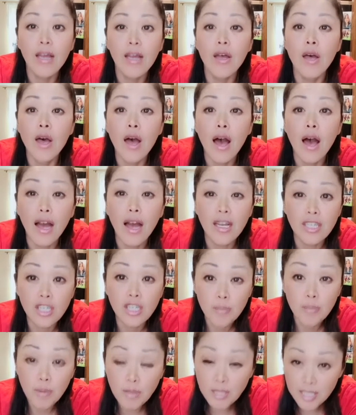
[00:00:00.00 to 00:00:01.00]
uh,
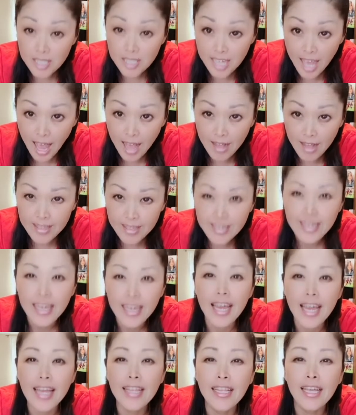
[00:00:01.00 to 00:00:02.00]
sponge cake,
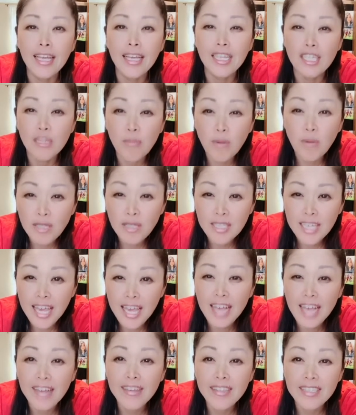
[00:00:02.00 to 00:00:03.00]
and sponge
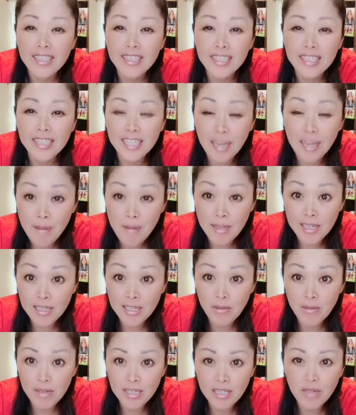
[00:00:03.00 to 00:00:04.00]
cake, Japanese one
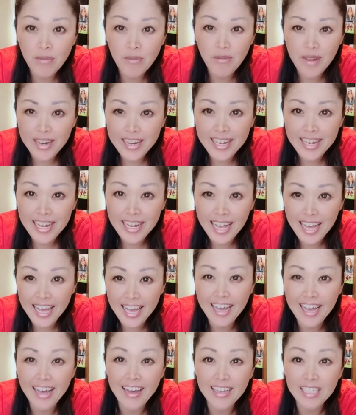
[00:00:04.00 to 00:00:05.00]
is very uh,
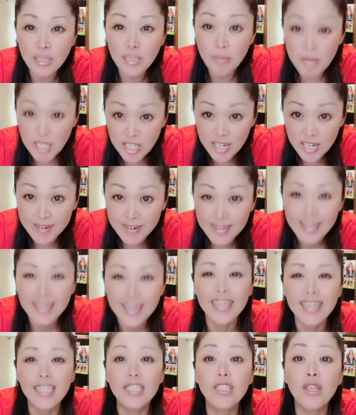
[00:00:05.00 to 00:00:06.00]
special.
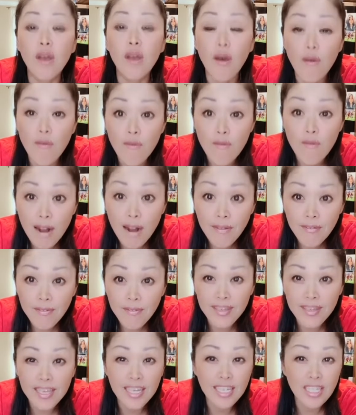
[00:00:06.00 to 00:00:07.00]
It's
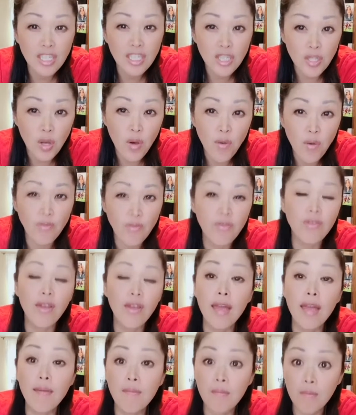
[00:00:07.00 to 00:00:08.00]
fluffy, soft, and
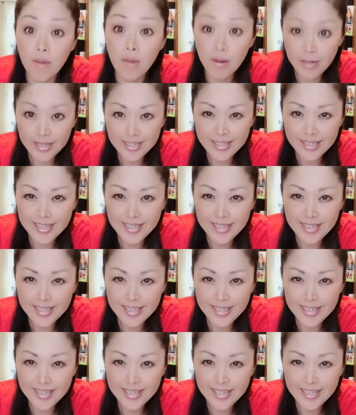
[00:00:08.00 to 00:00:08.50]
moist.